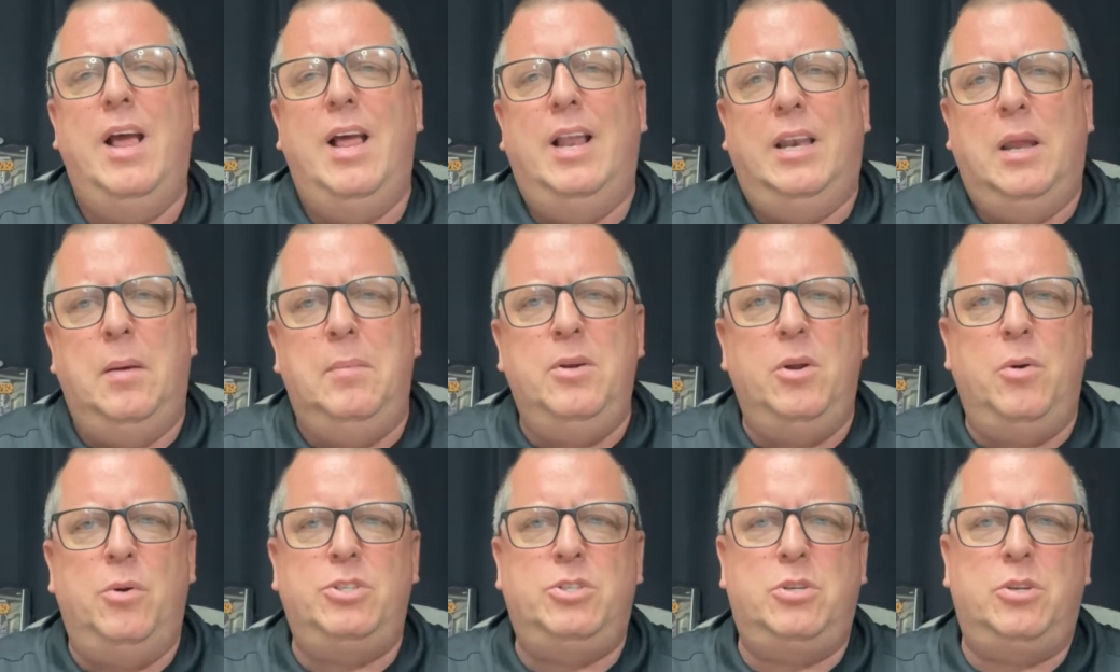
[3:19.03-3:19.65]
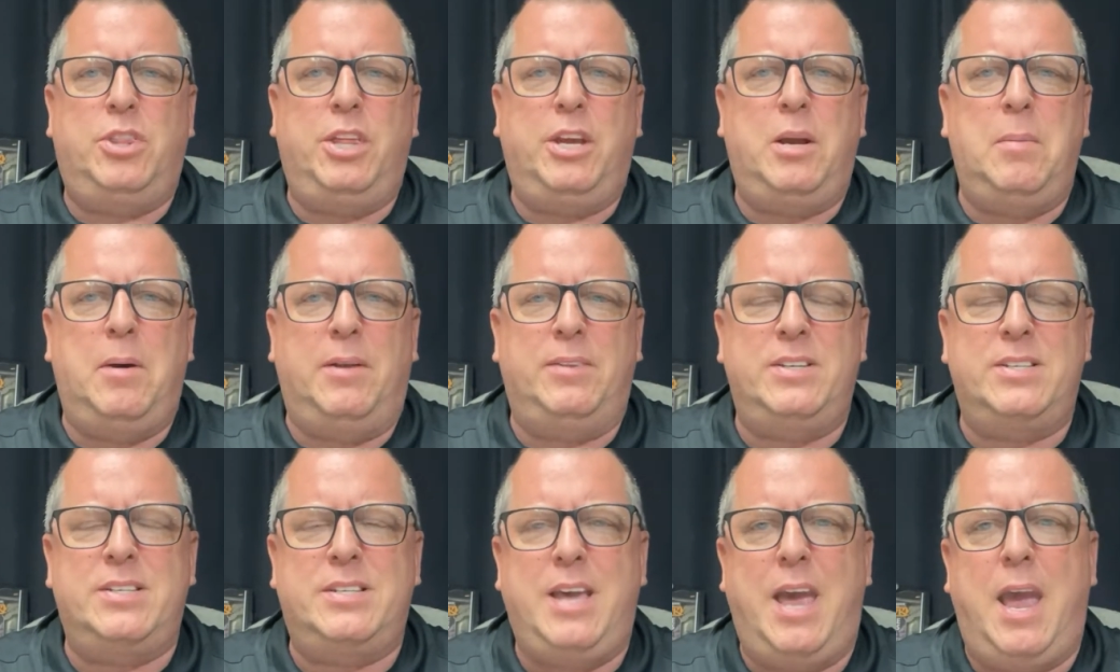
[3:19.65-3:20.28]
Let me know what you think about
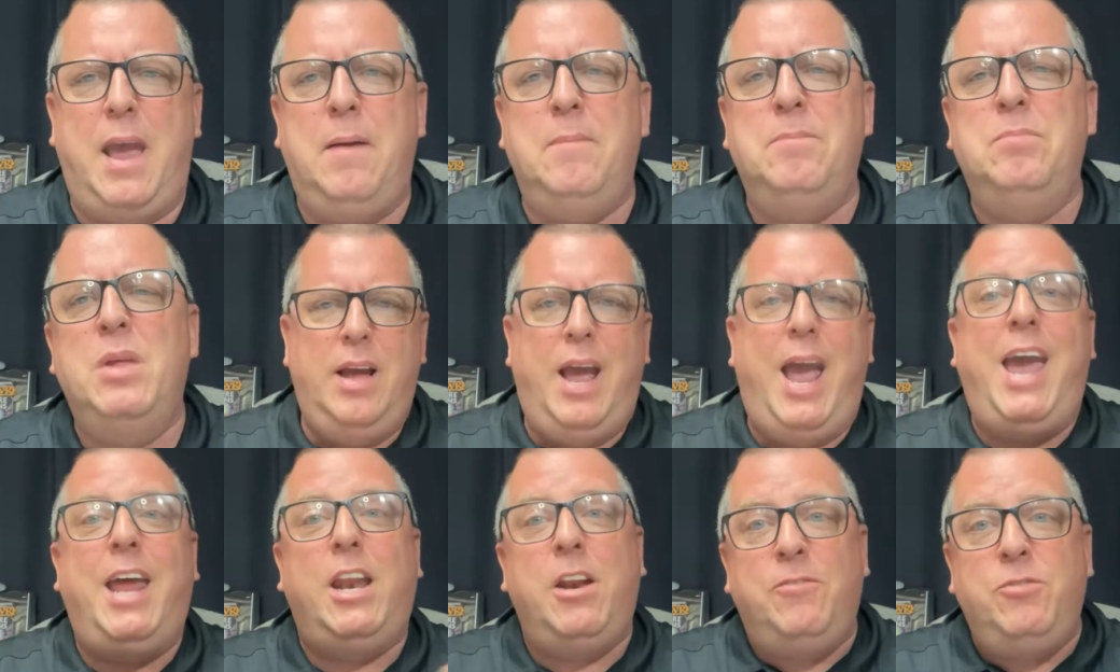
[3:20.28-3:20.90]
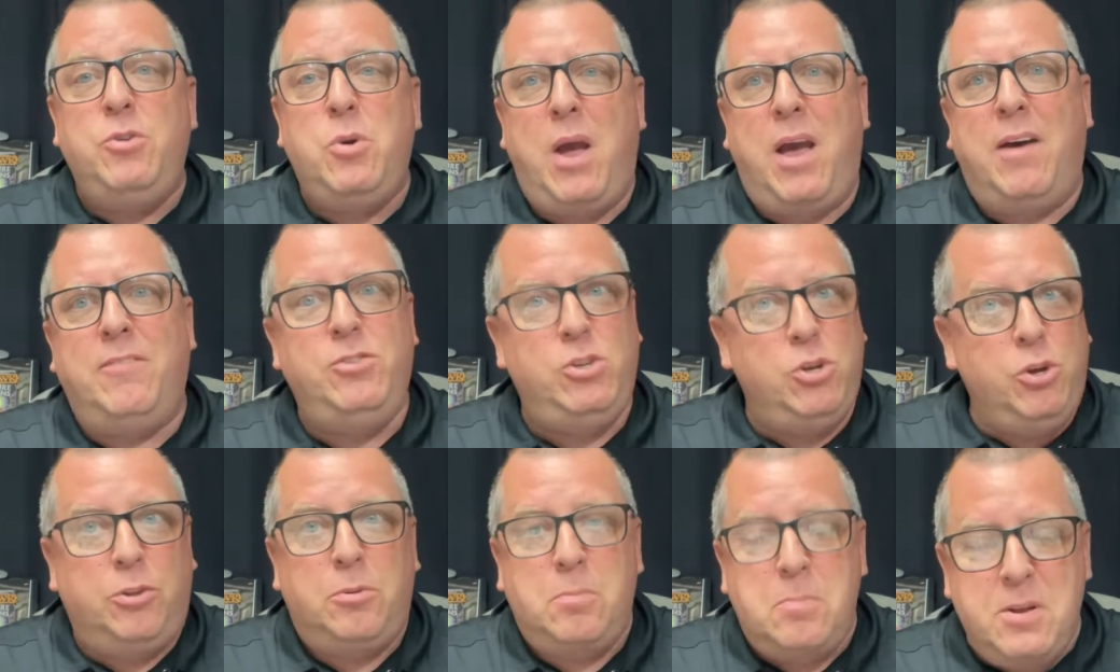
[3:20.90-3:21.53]
this game. And if you have
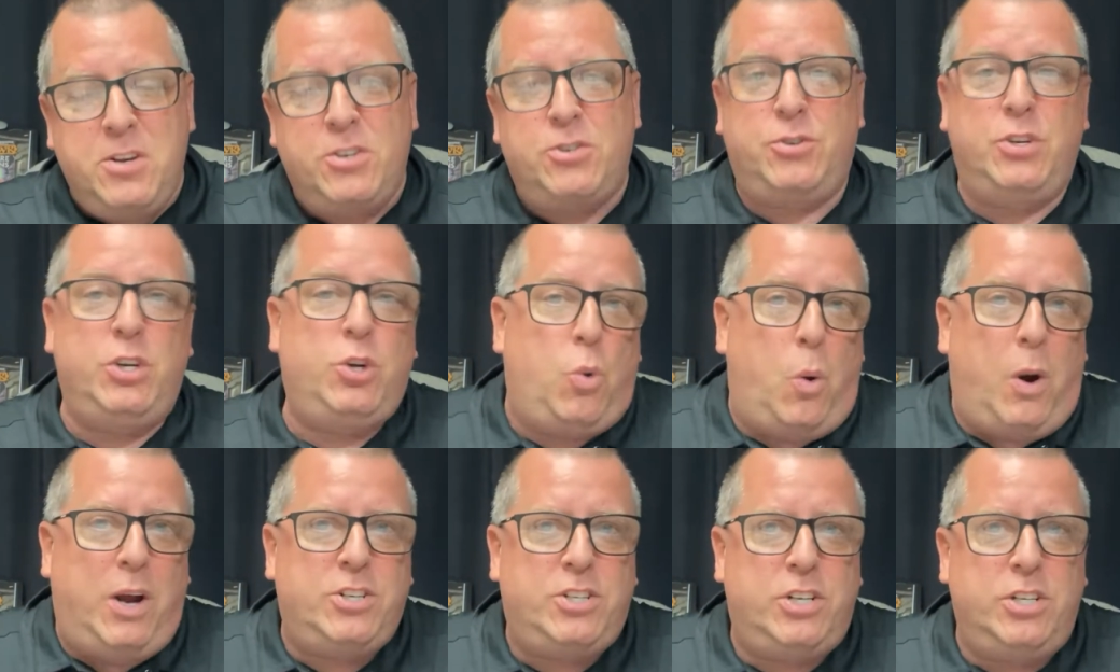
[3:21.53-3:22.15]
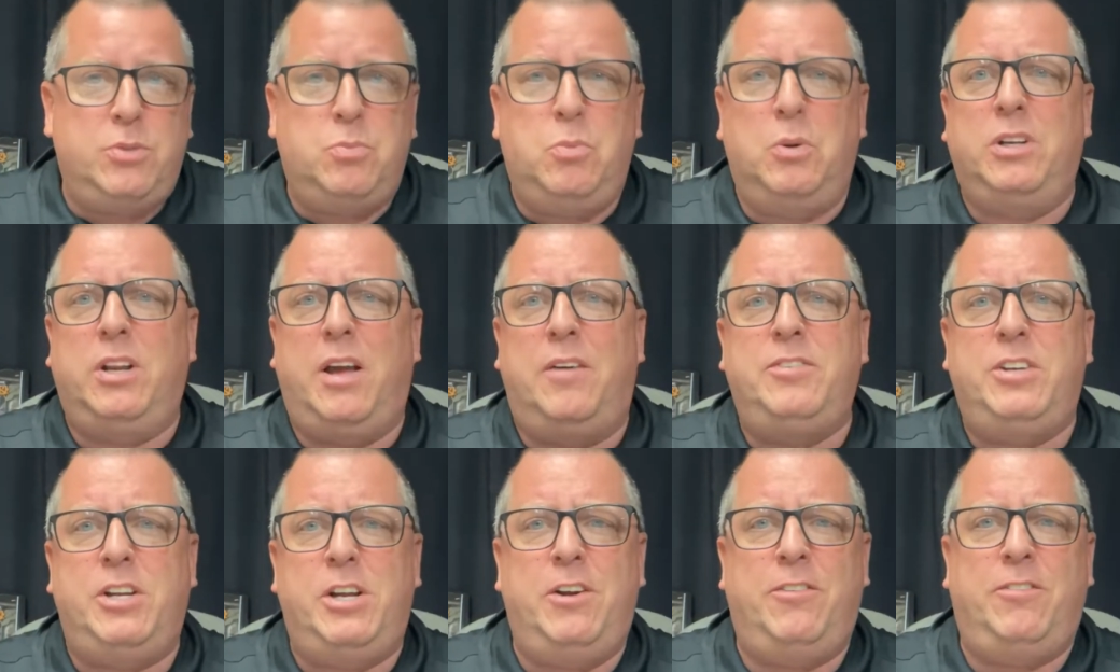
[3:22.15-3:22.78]
youth ministry questions, would
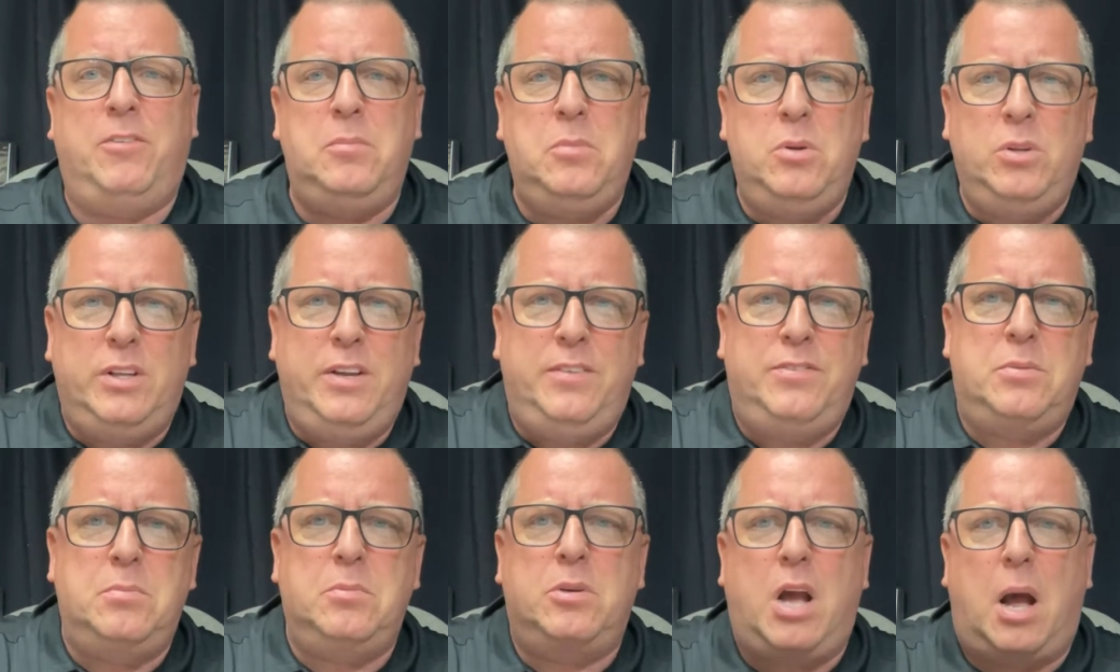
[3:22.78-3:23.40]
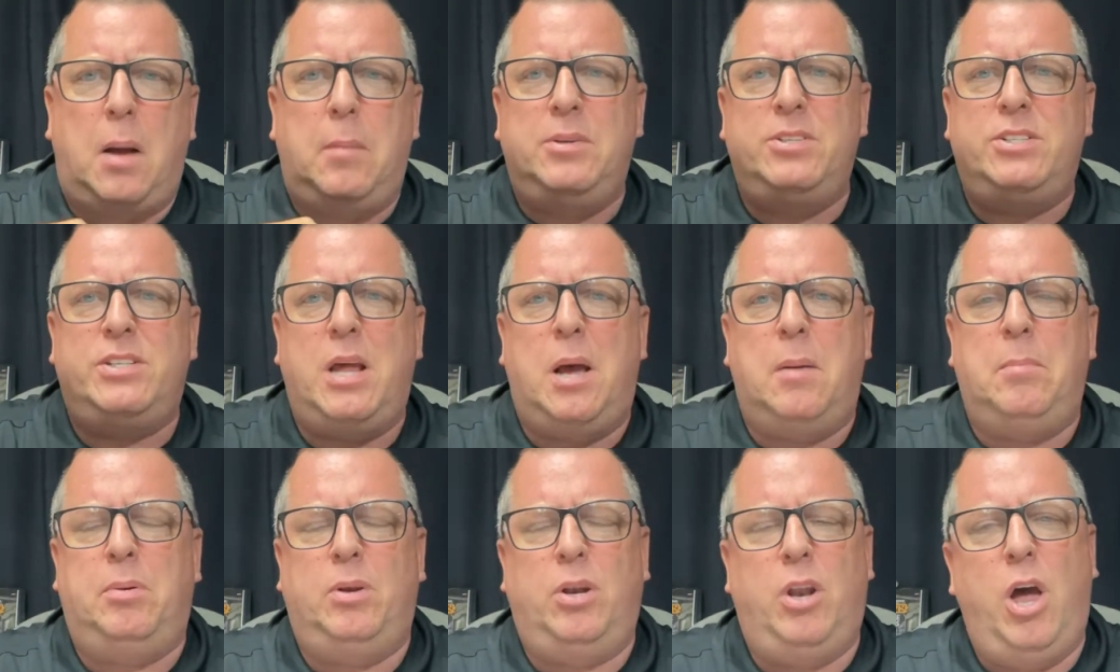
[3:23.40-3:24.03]
love to hear from you. Leave some comments
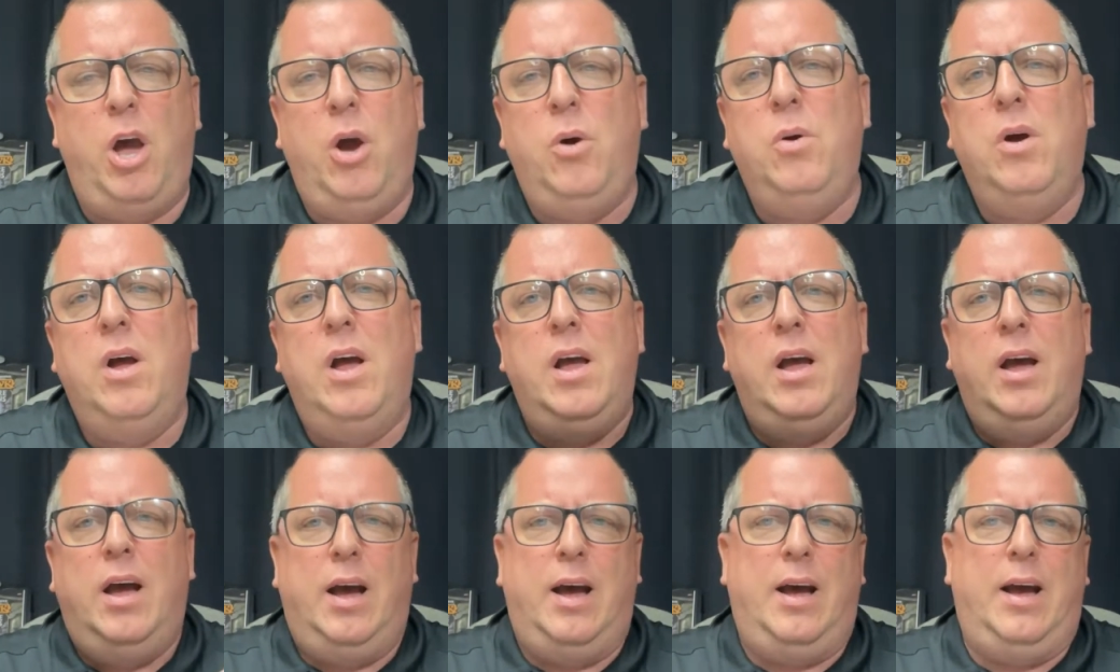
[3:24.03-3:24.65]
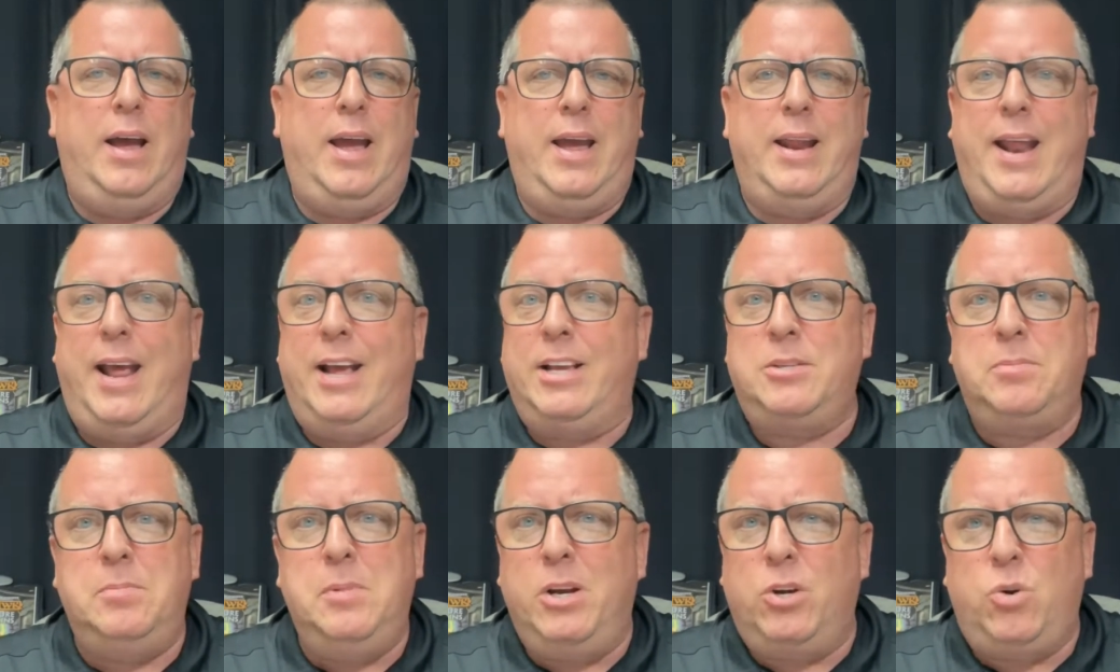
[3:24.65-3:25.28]
down below and
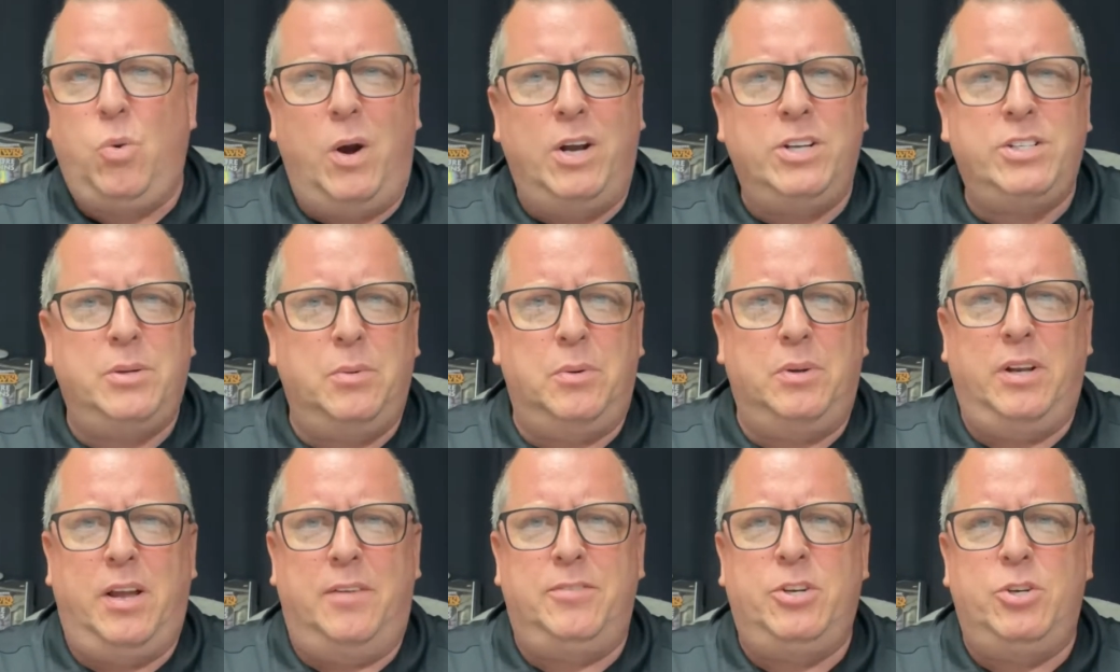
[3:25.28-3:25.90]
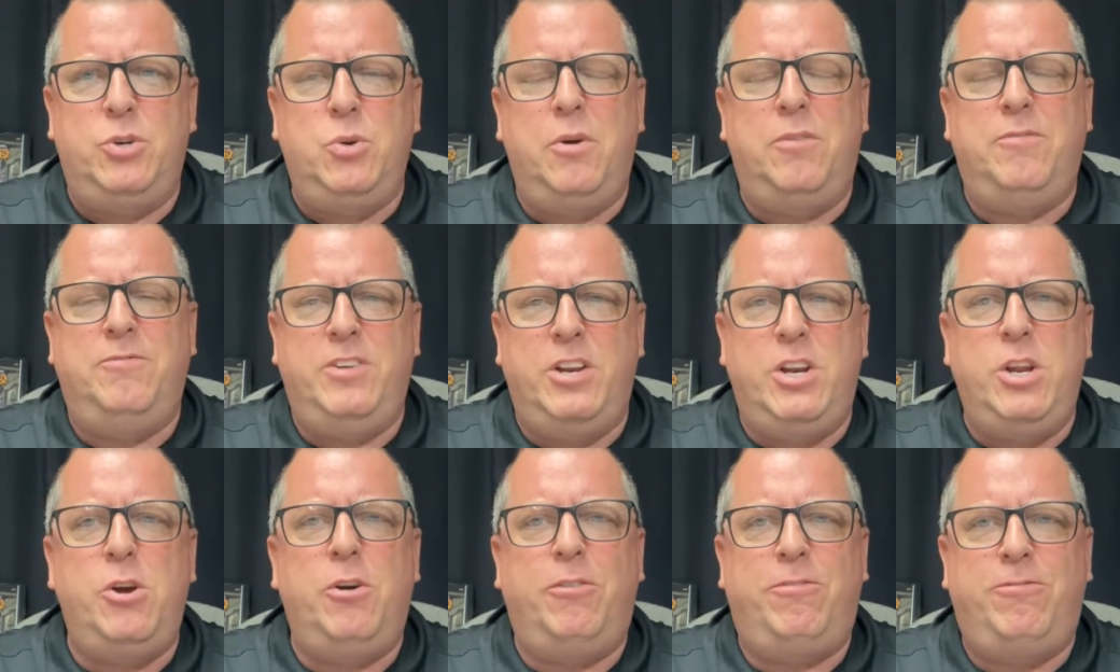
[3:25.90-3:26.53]
ask me a question. I would love to do a
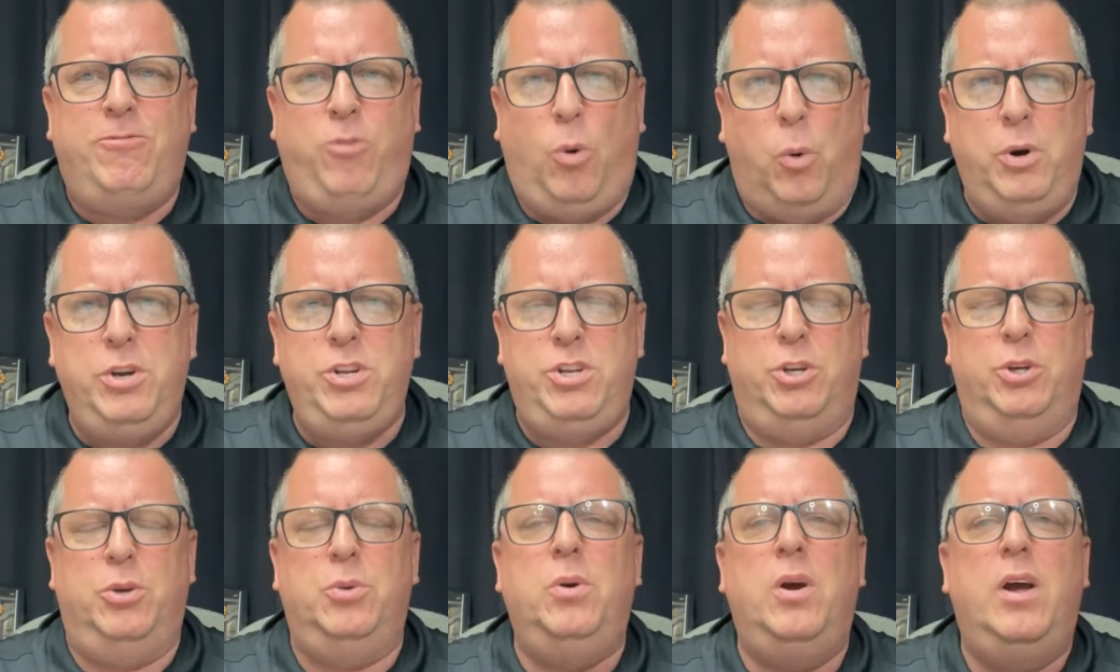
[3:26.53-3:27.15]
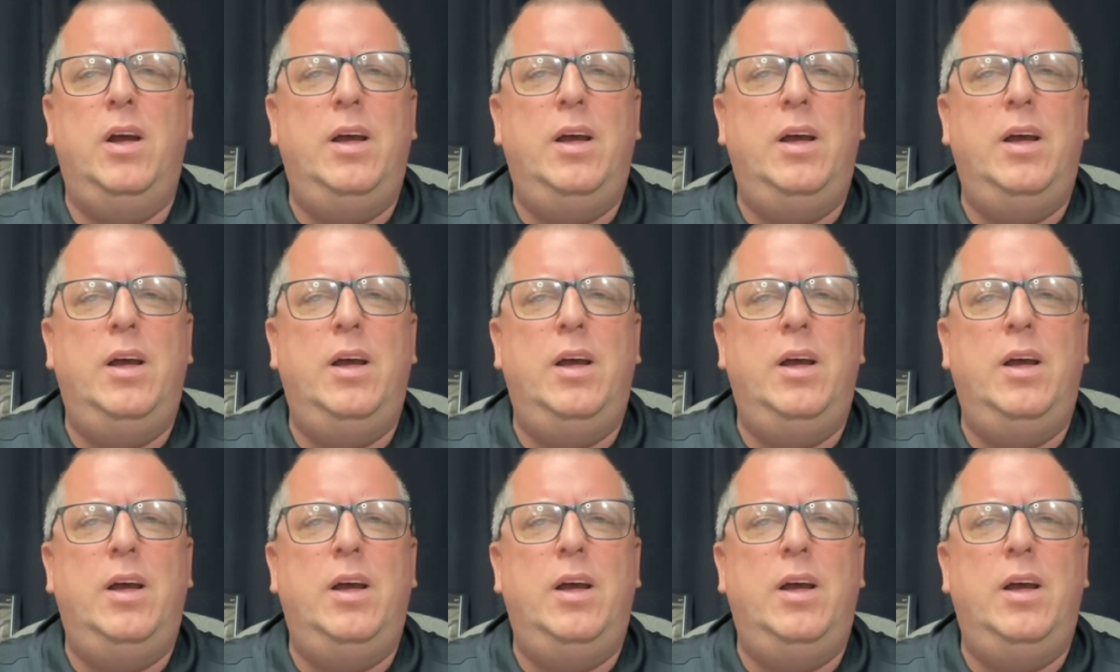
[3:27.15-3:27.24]
video for you,